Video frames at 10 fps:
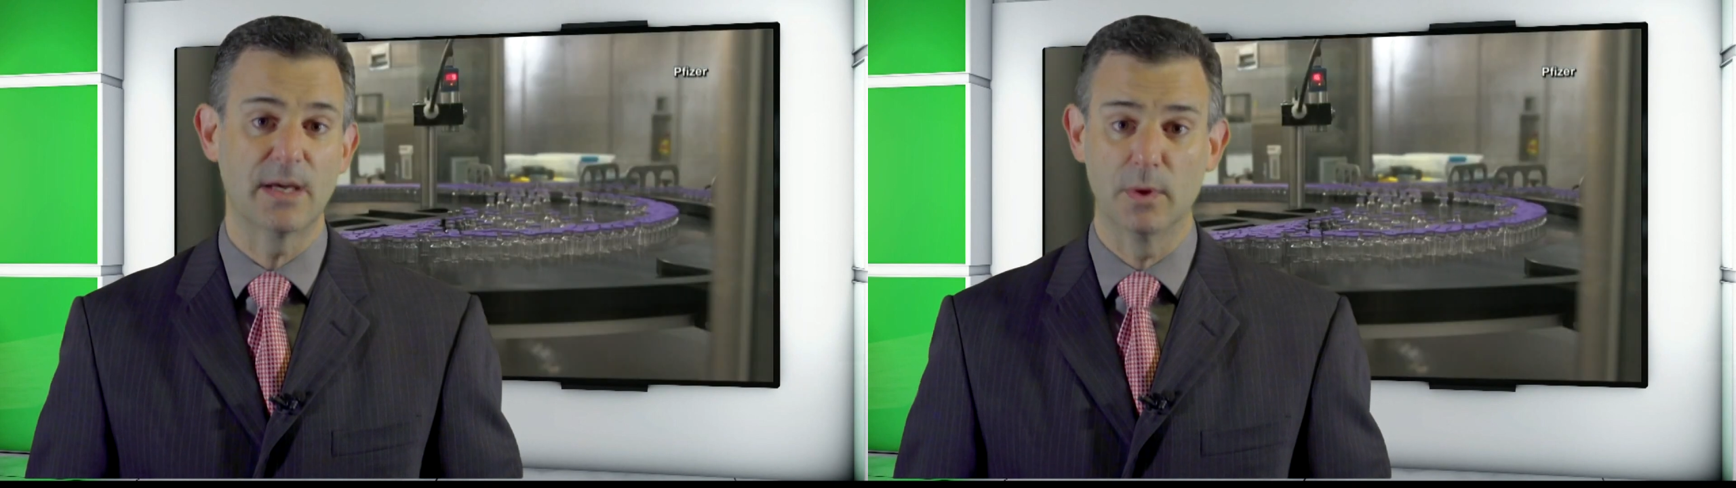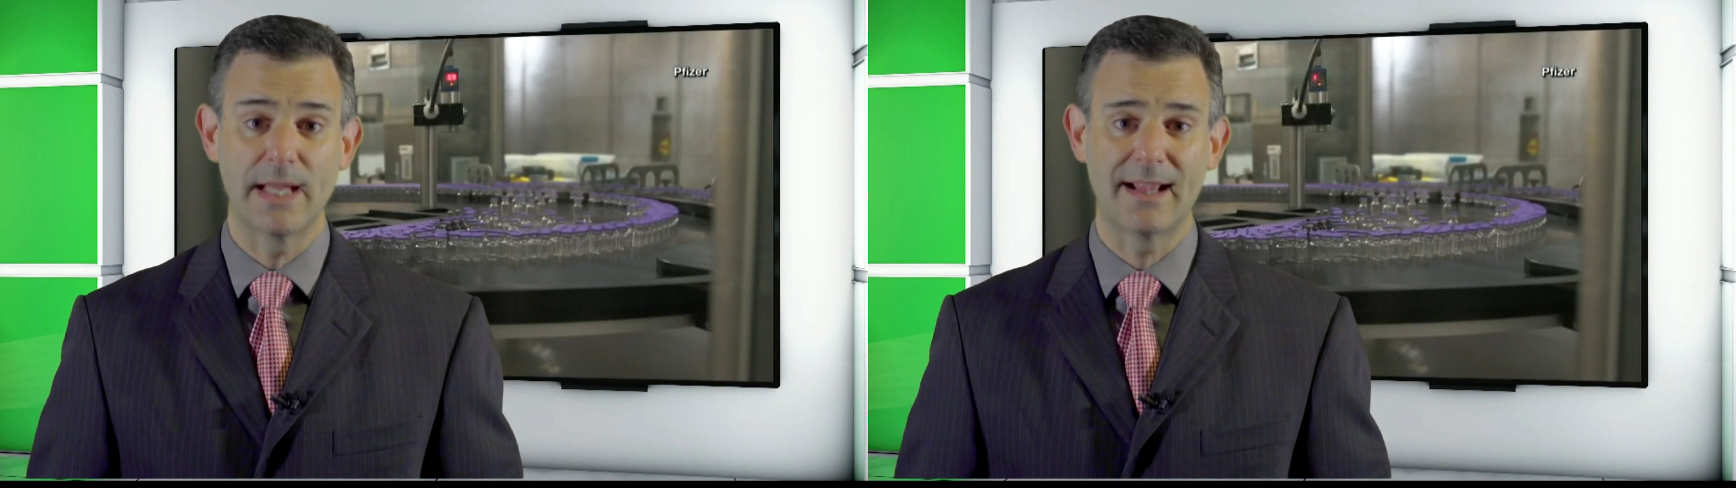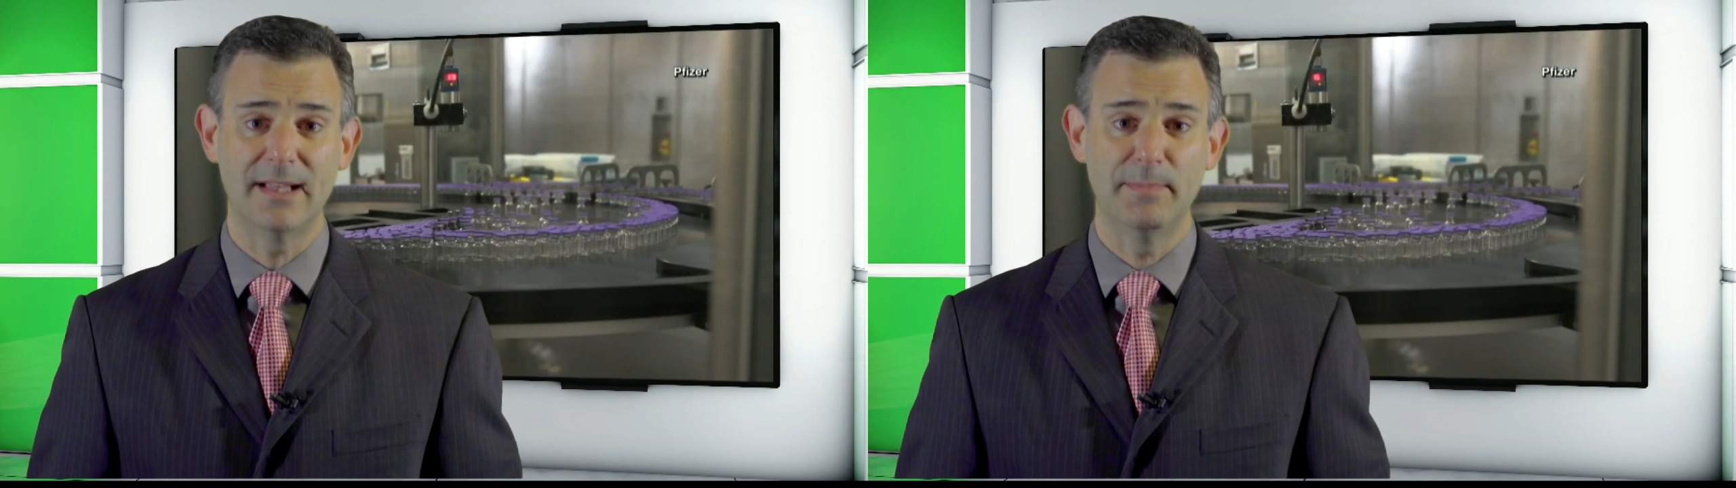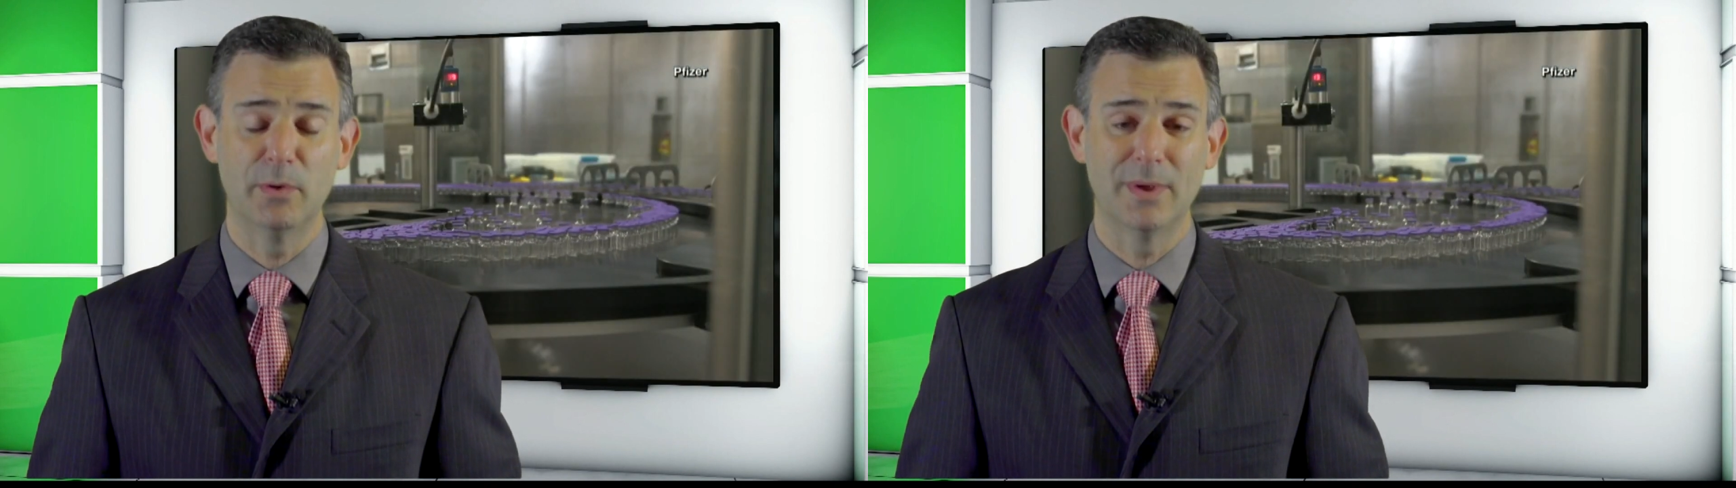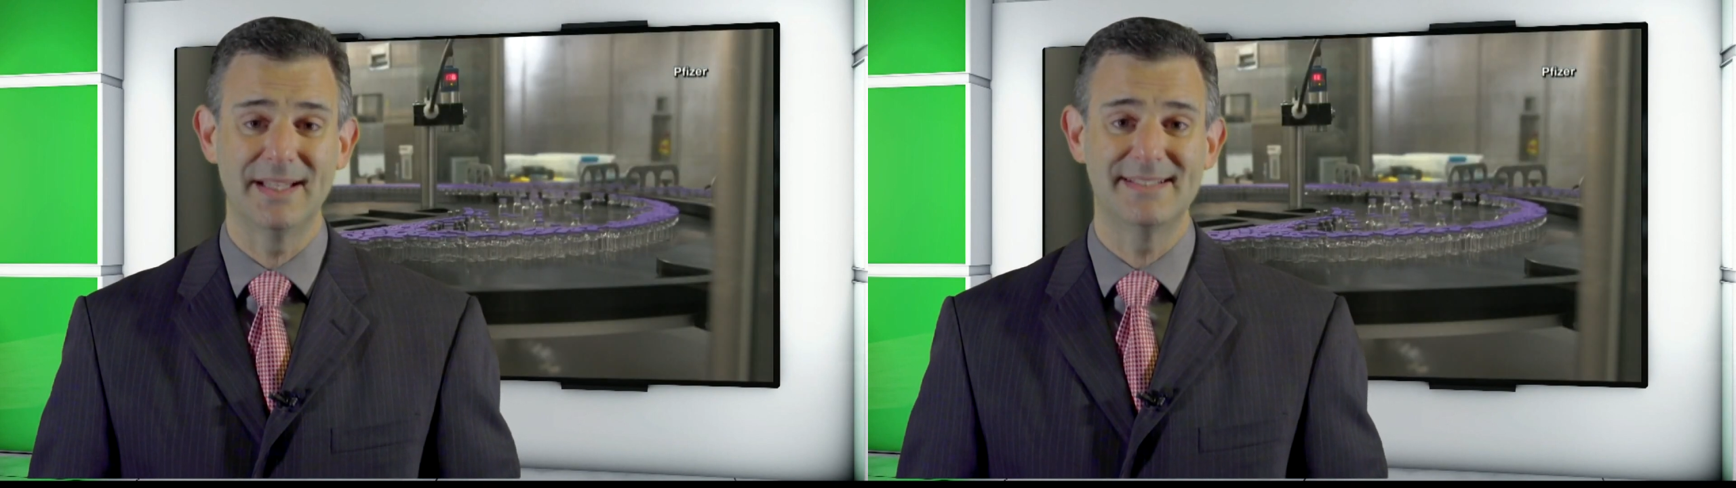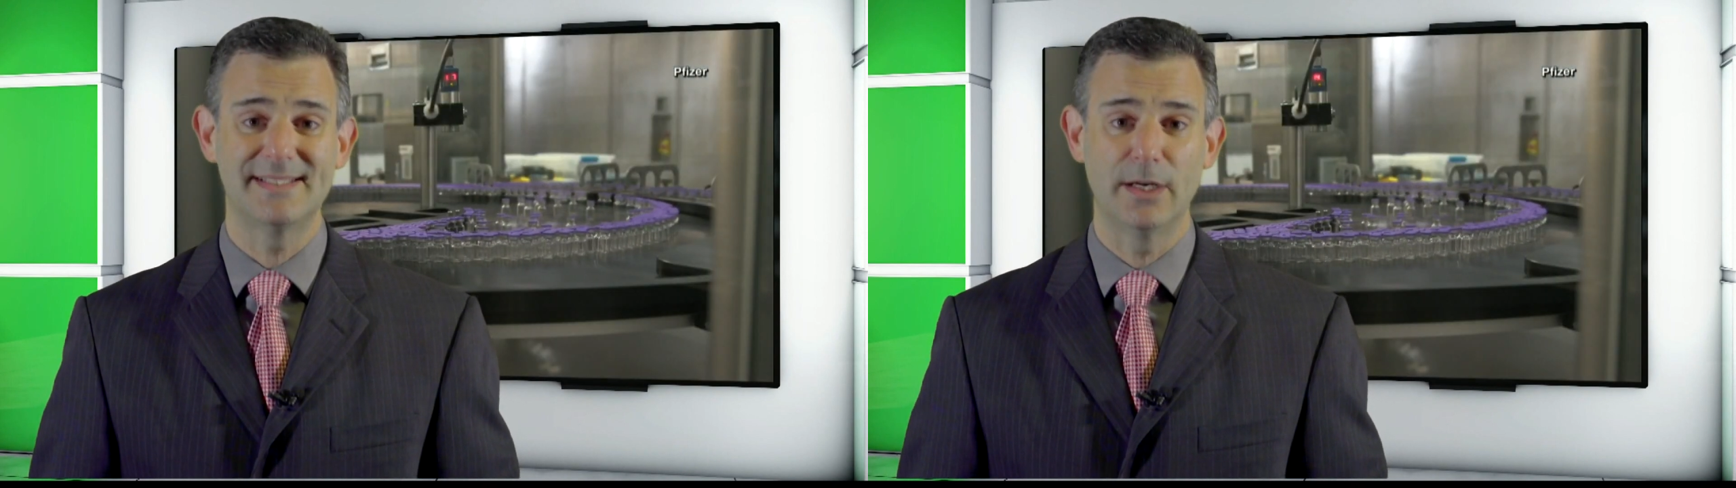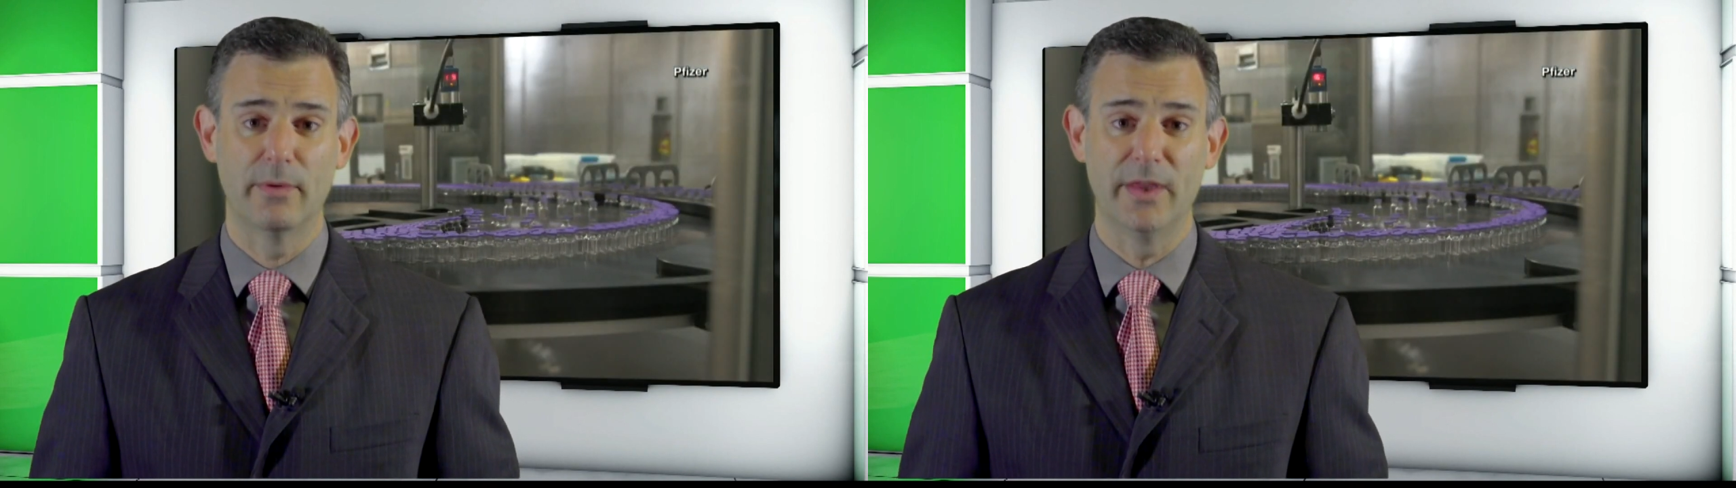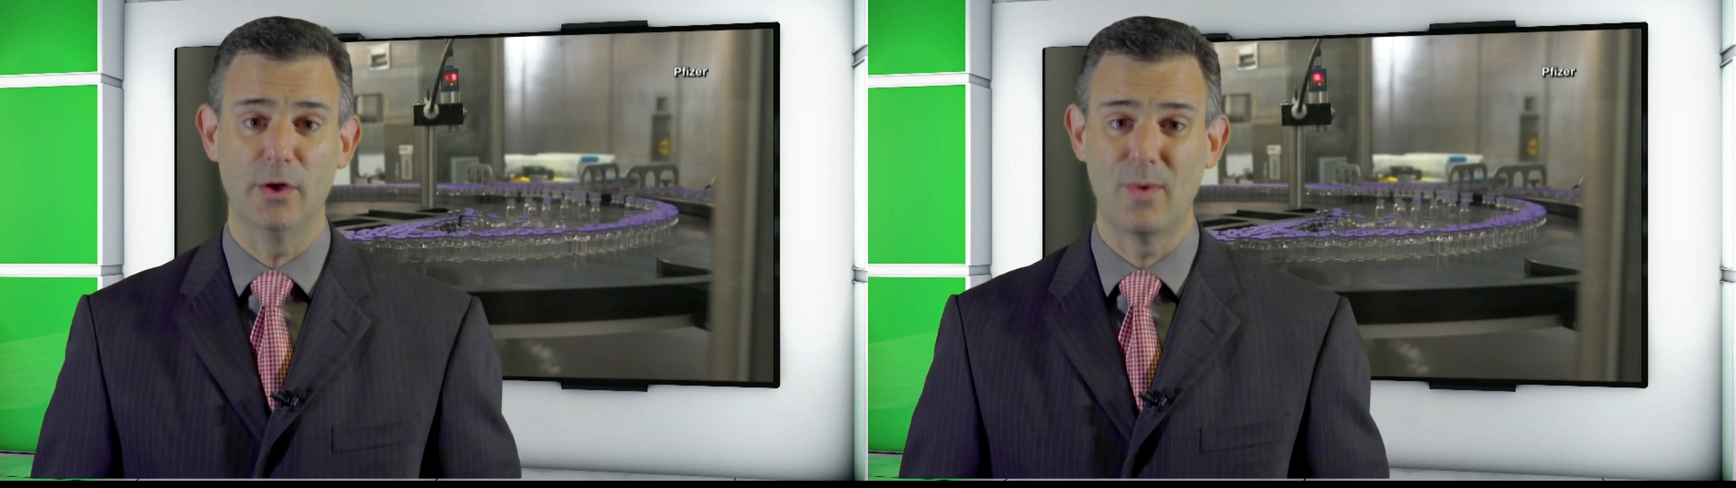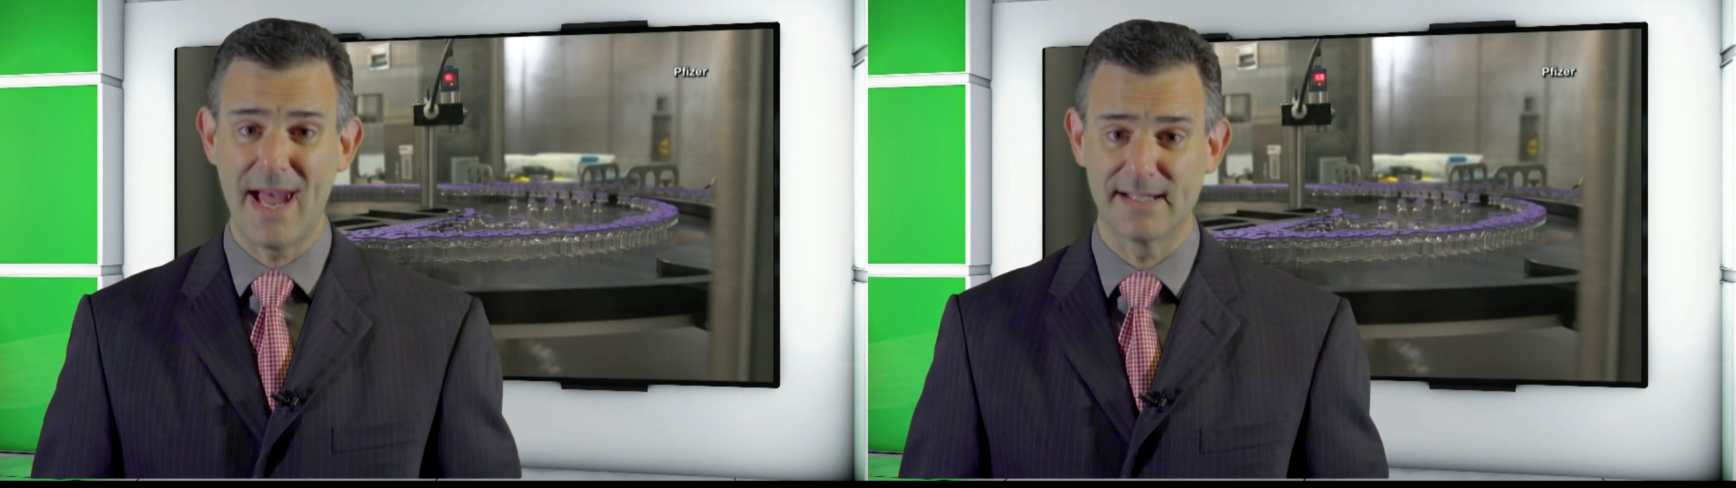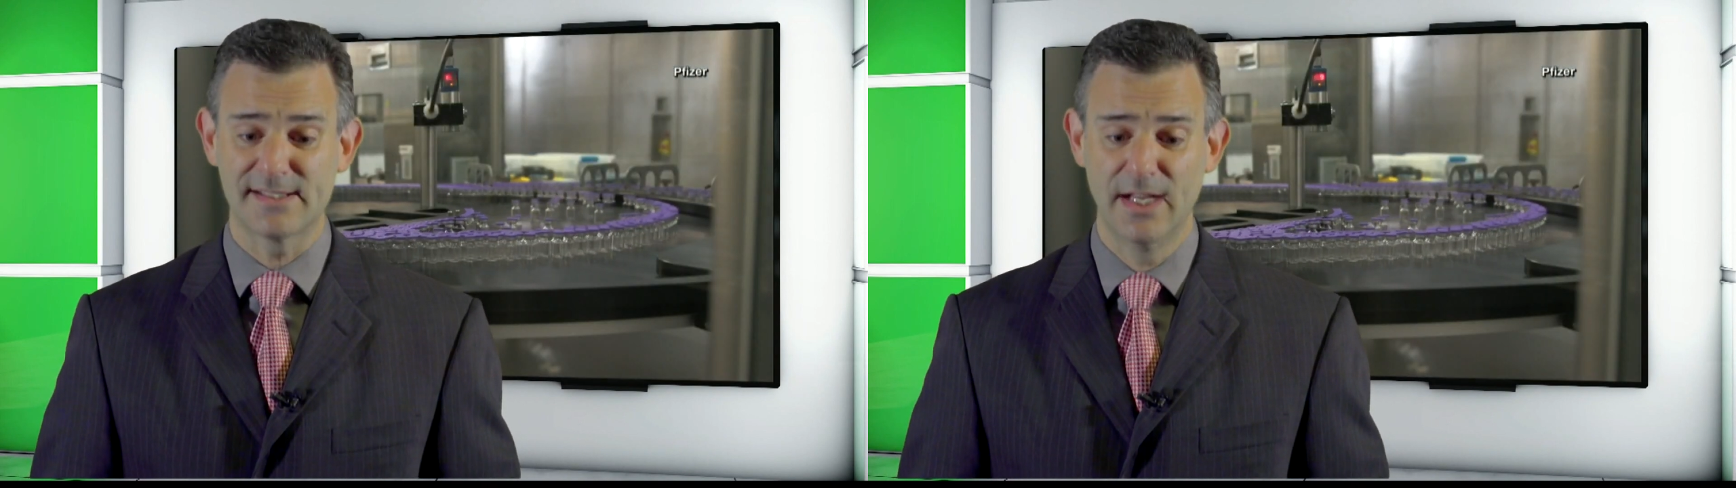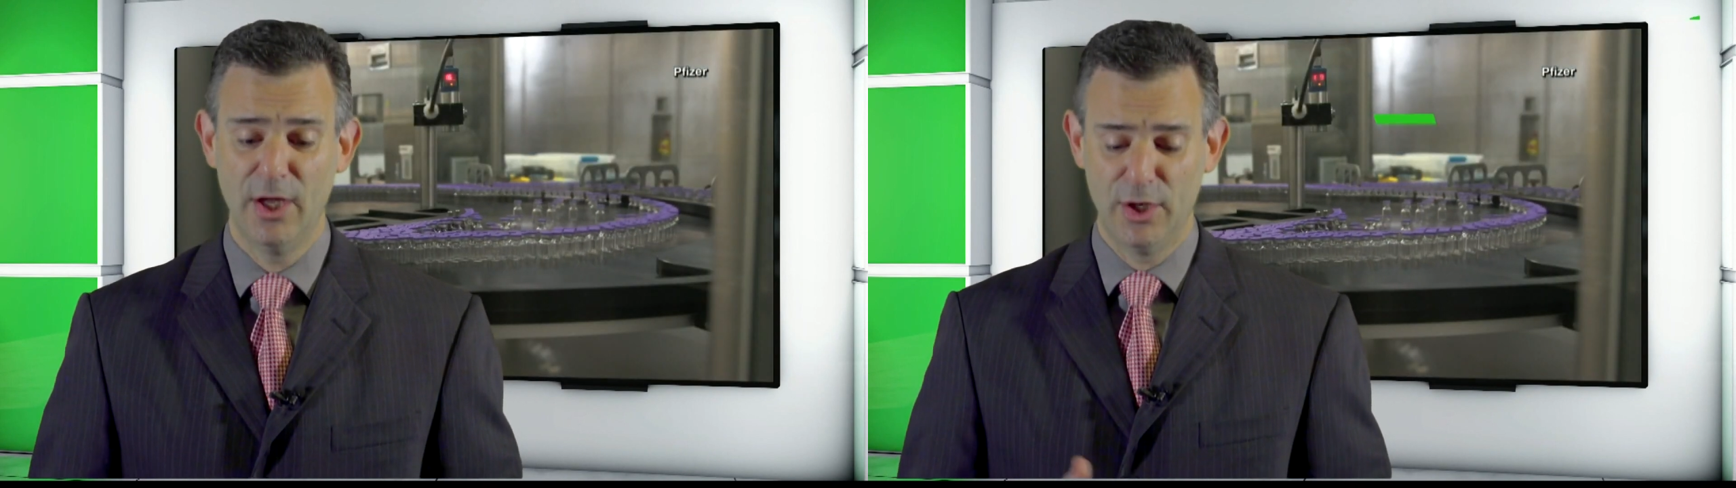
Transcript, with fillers: that will likely be released here in the US